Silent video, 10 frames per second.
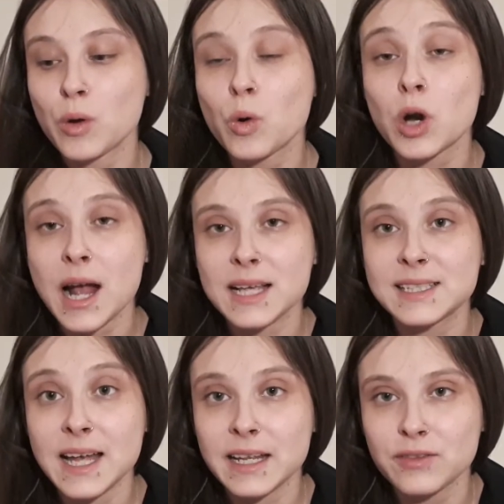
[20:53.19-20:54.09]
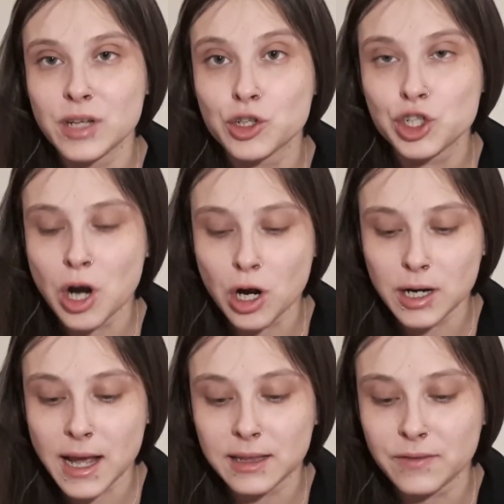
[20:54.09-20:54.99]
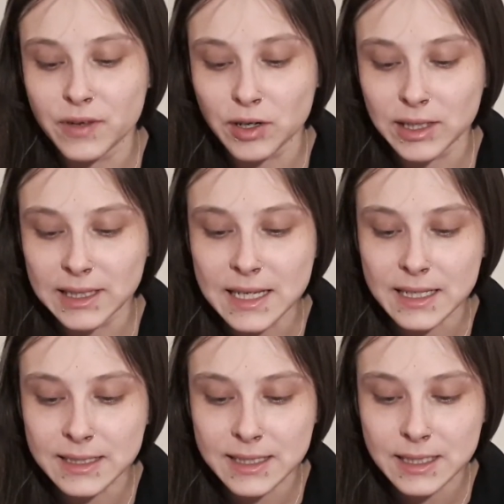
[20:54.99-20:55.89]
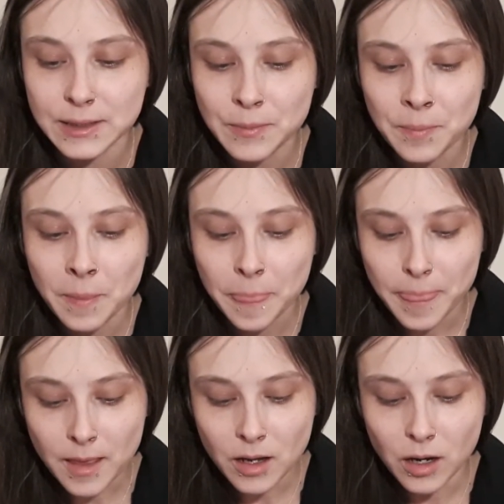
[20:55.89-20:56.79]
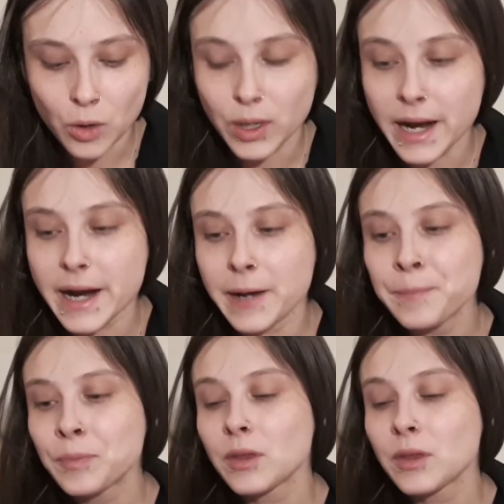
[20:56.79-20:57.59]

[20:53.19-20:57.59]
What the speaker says: or has that in their chart at the very least. Okay?